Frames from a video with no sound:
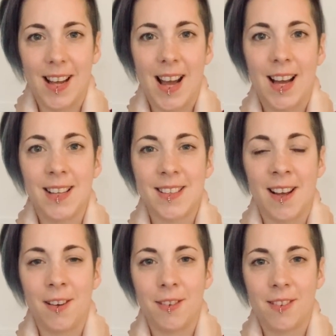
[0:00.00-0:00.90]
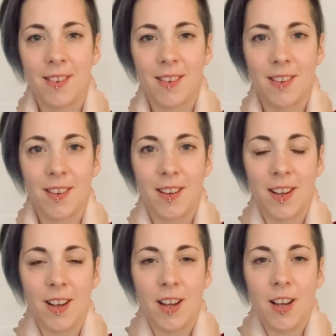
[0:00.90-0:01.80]
and out.
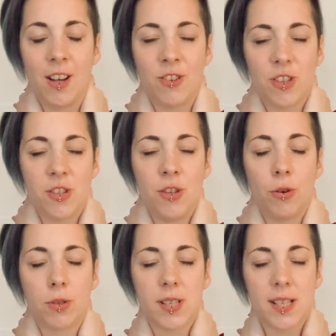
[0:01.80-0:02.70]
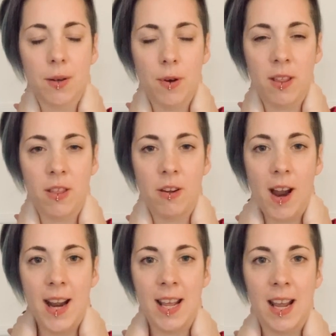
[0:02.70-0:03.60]
And just noticing whether there are
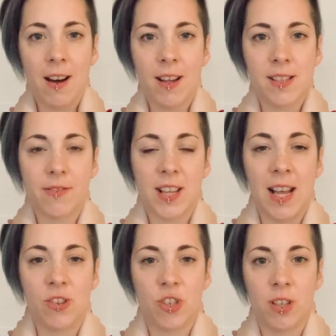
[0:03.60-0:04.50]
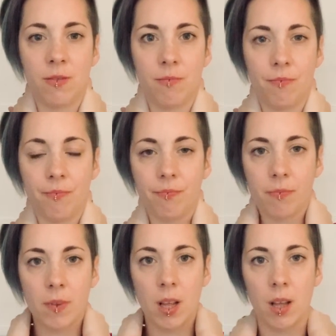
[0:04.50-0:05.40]
any areas of tension
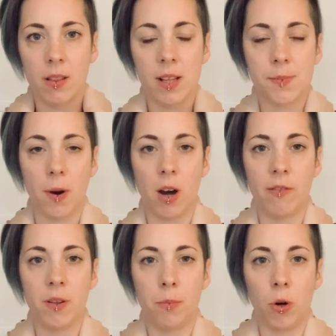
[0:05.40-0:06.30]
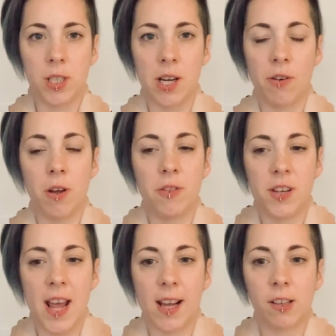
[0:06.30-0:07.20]
in this part of the body around the
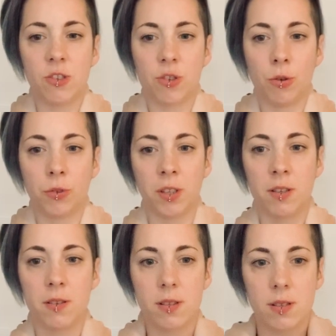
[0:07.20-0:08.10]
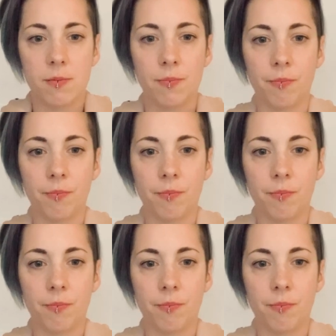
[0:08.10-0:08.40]
neck and shoulders.